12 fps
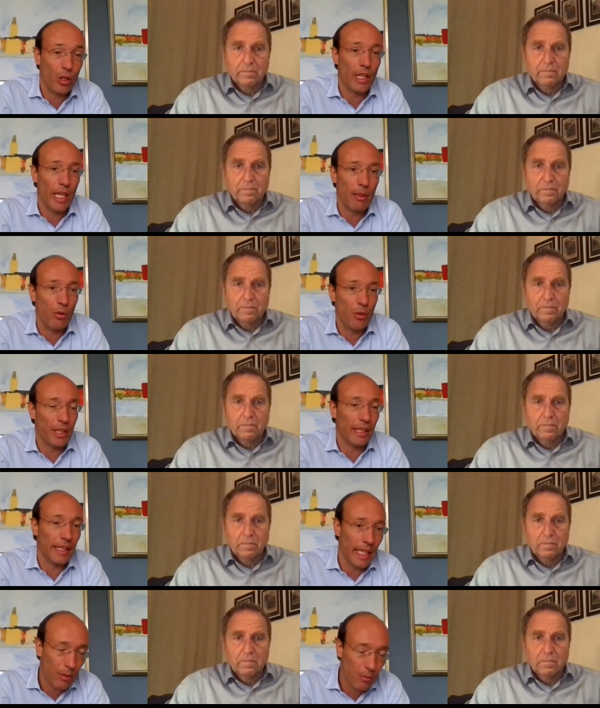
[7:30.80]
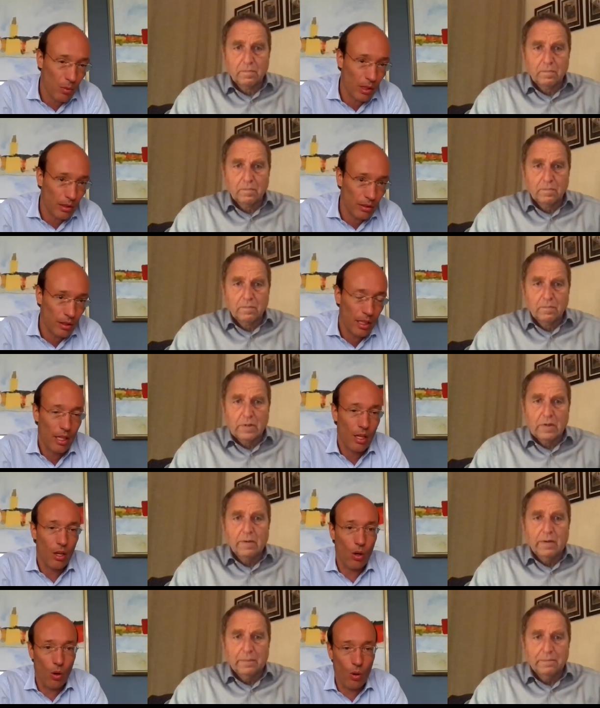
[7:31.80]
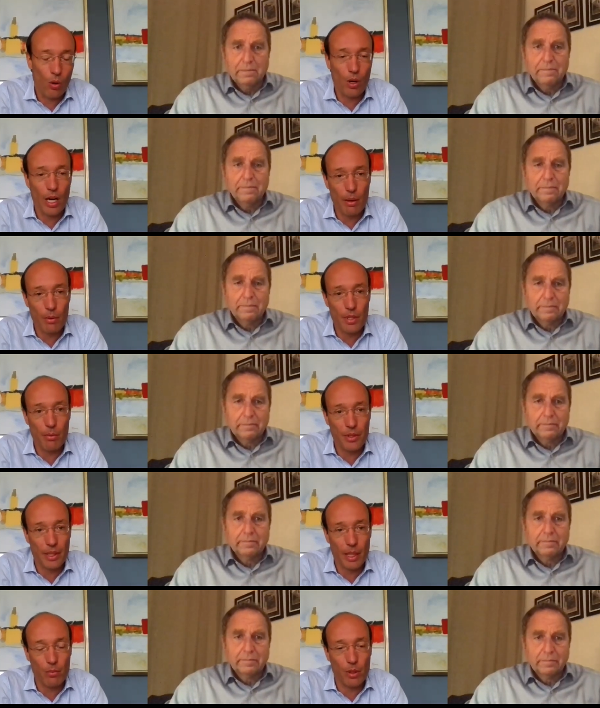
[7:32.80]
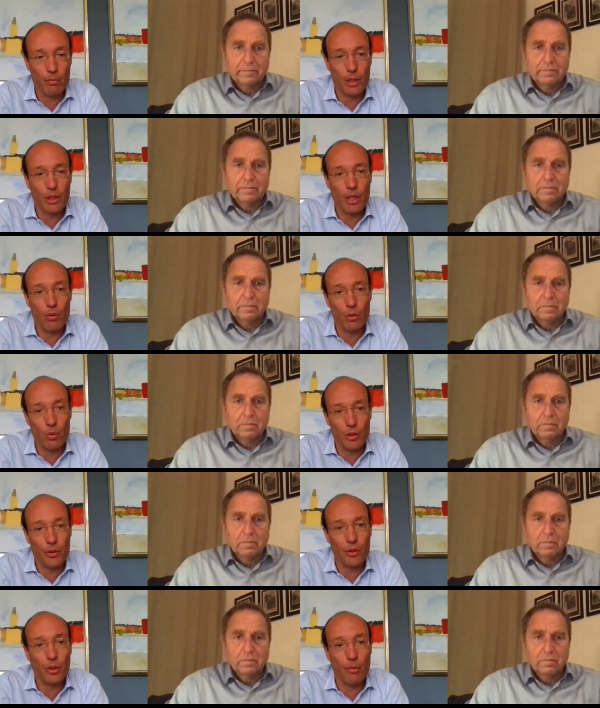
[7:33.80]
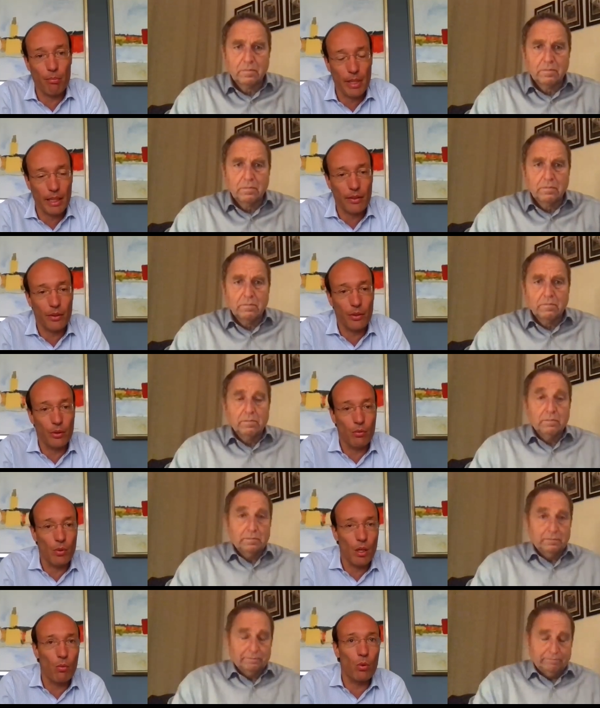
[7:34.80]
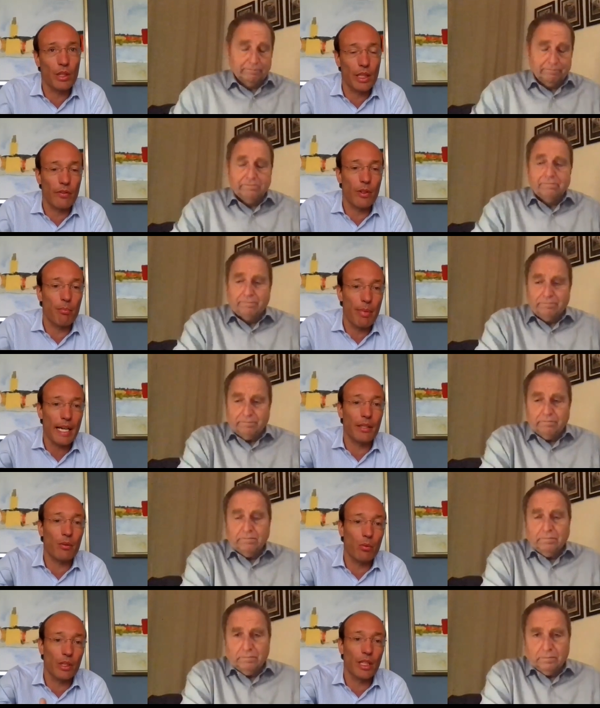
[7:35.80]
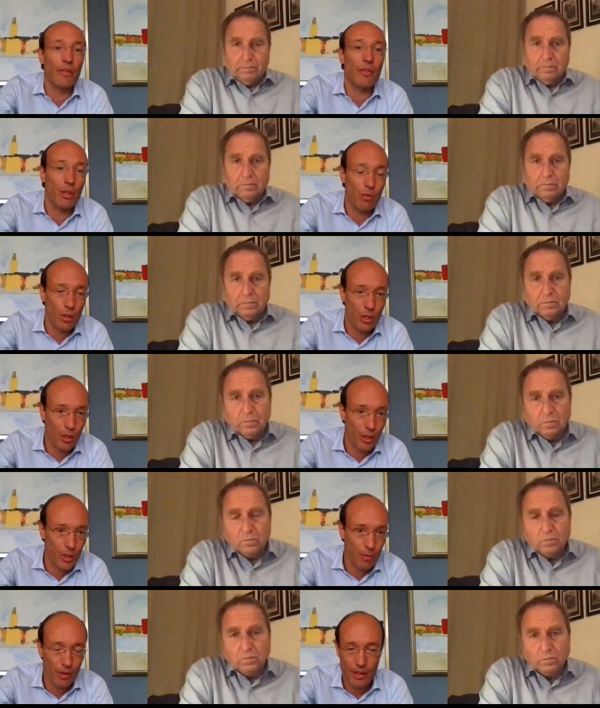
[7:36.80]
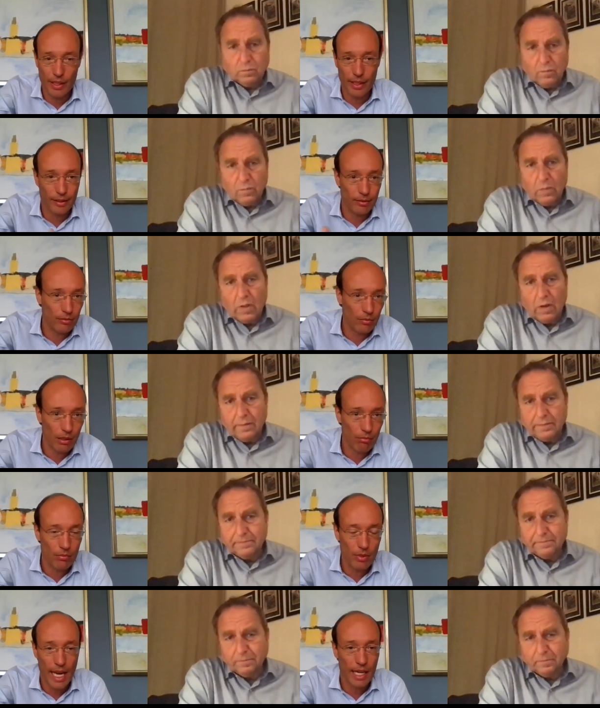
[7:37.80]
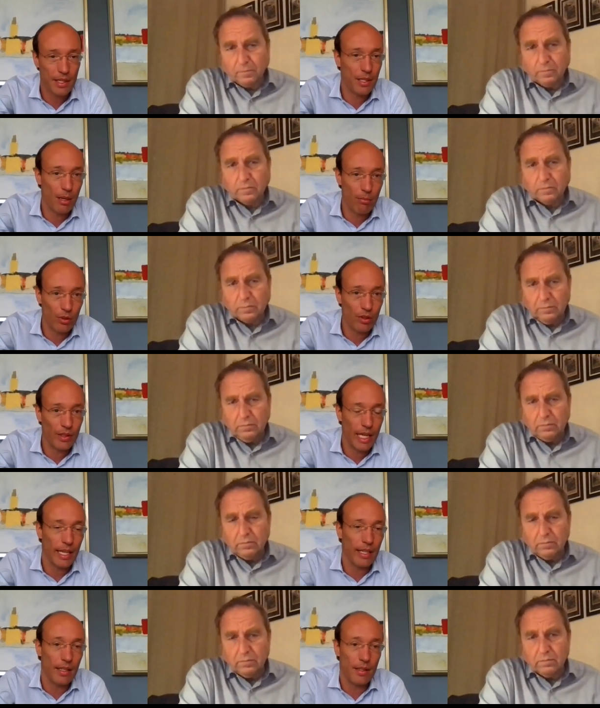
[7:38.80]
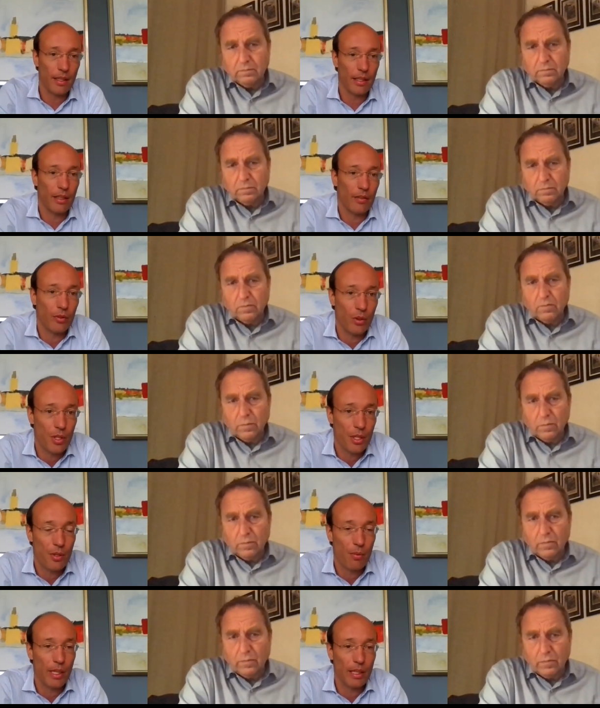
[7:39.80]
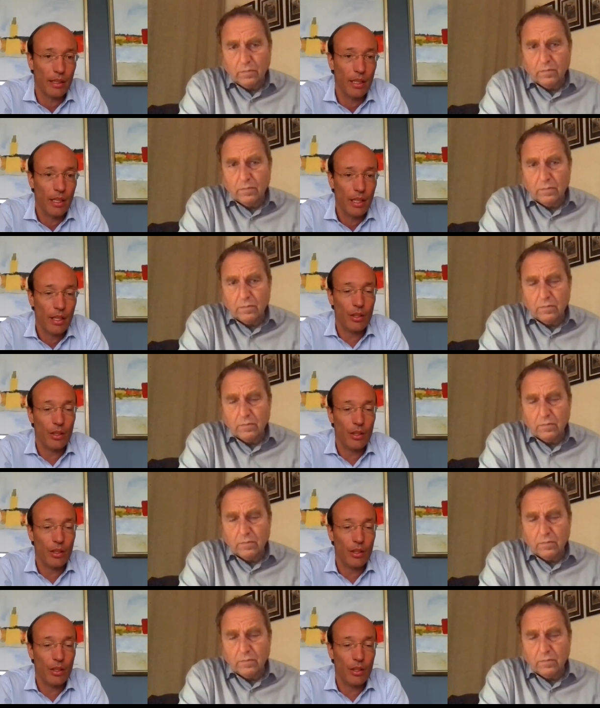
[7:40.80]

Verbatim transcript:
Speaker 1: not able to get one yeah. or I was able to get one, but no one wanted to commit to, well, we'll give it back to you, we'll give you the results within, well, X number of days. And then, of course, it's already